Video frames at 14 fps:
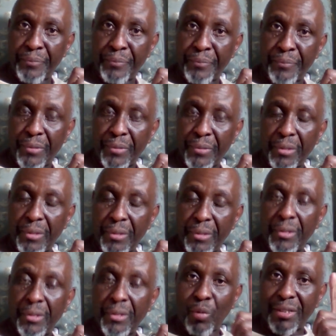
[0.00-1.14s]
So once they know it
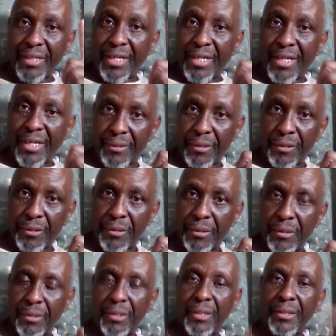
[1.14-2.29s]
exists, then
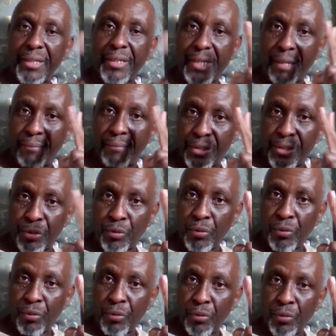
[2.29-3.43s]
number two, we're
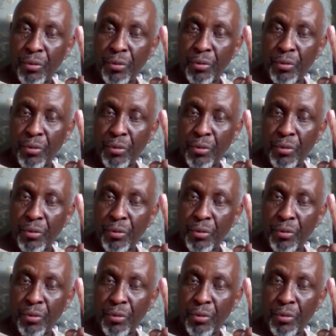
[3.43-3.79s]
going to